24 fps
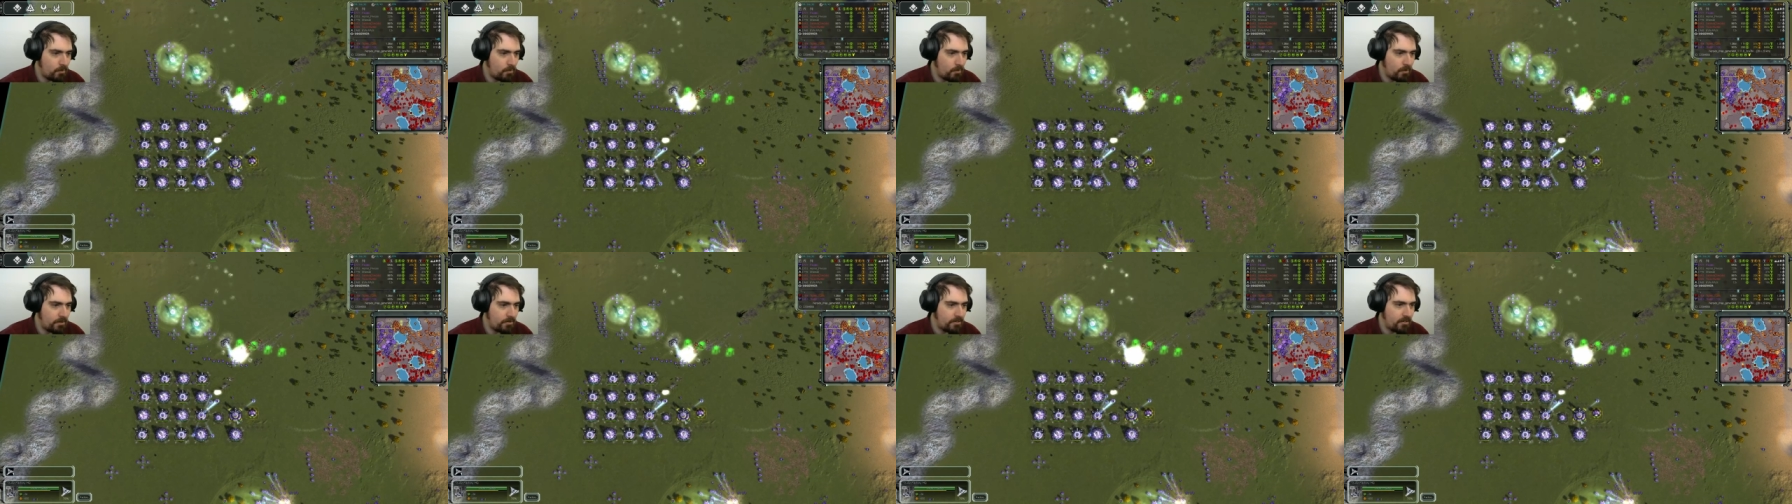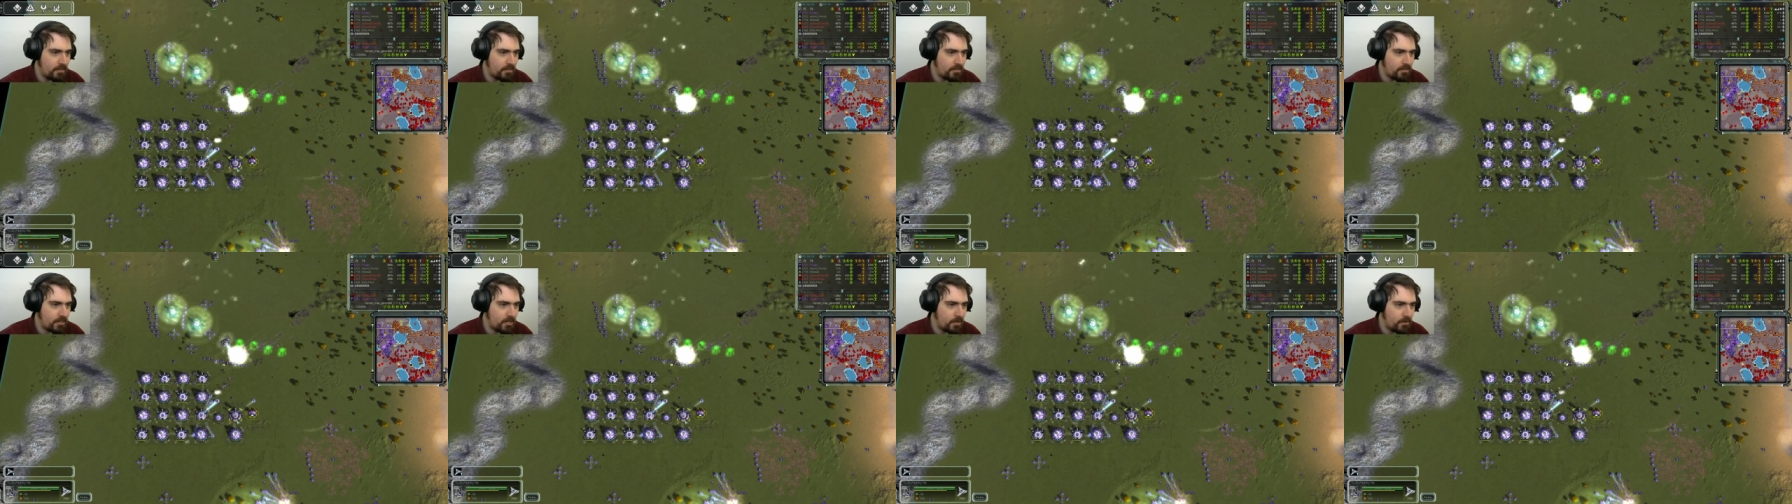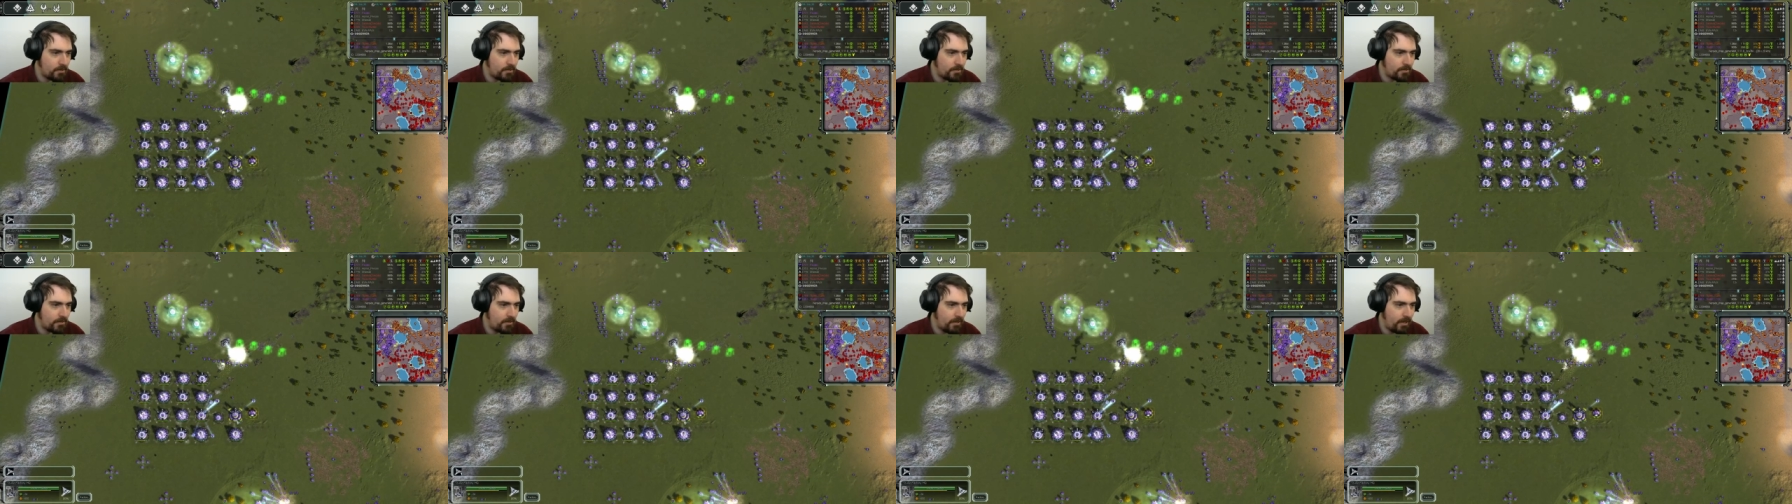Where's the HQ?
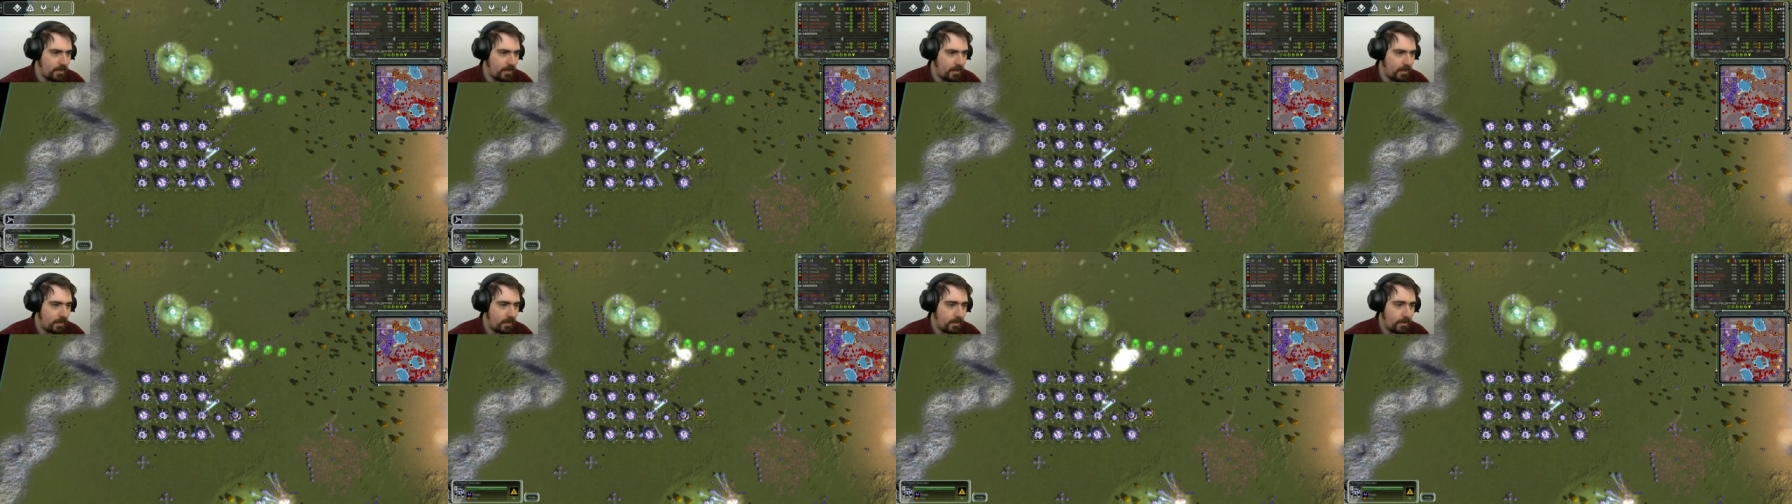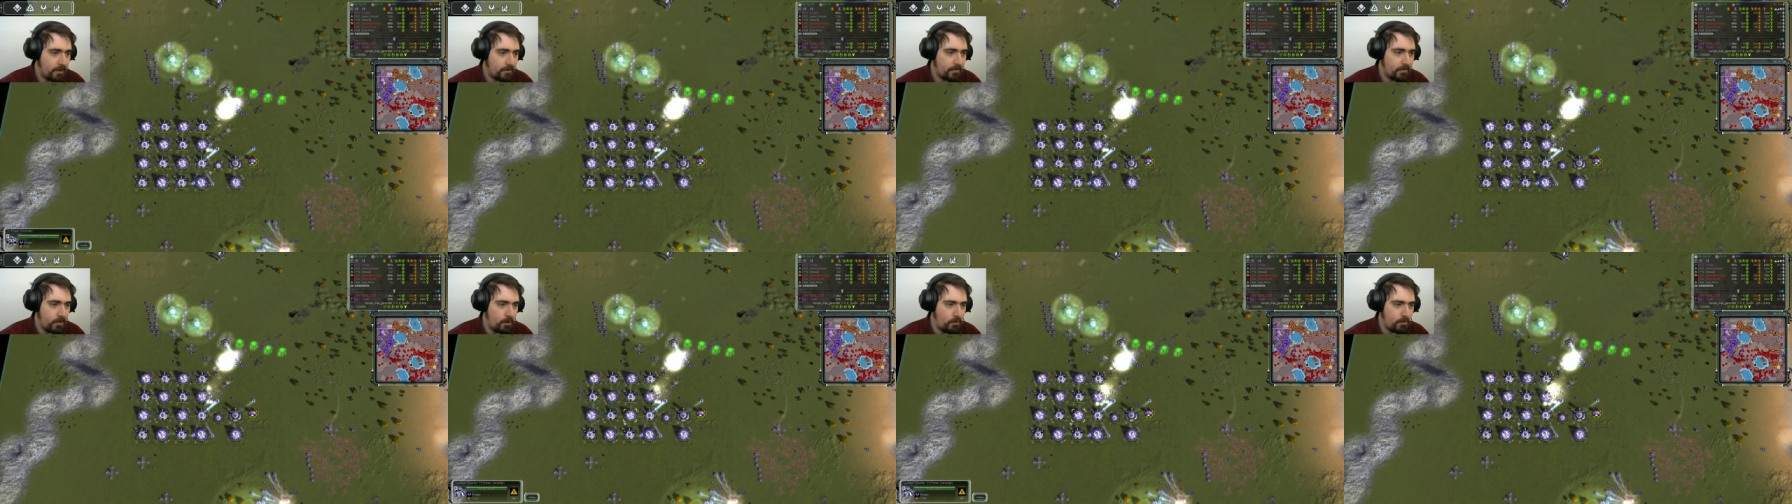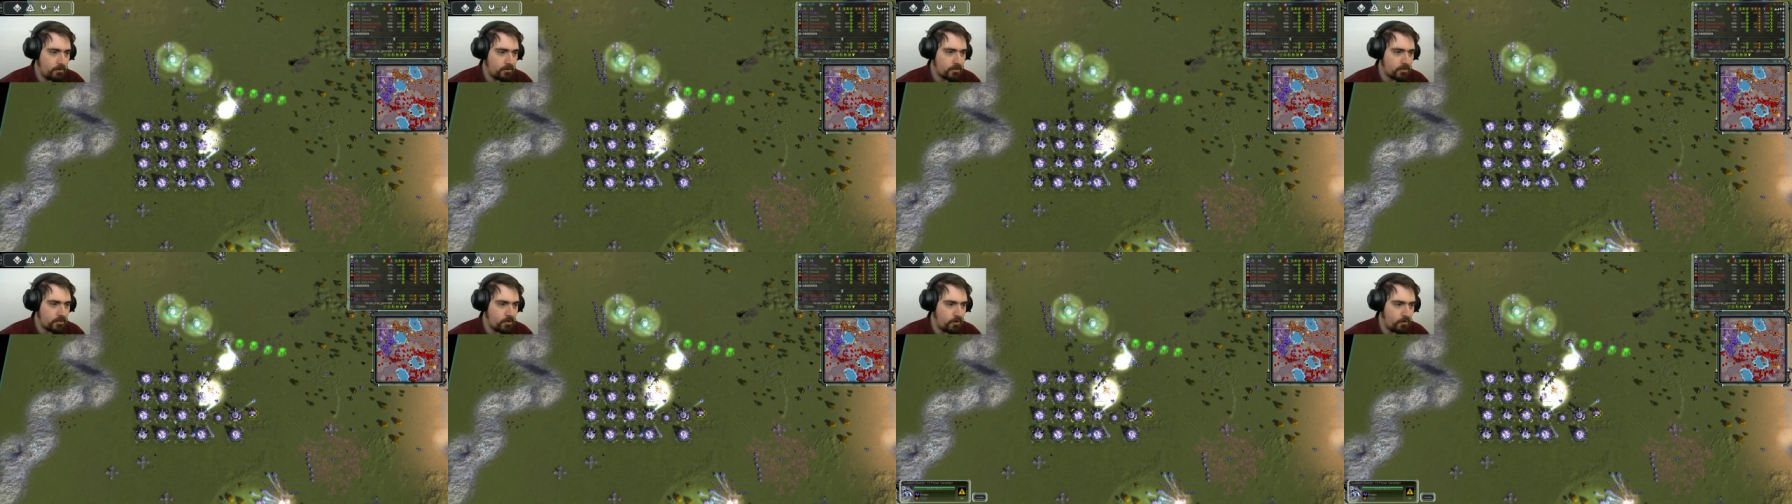It's there. No, we're just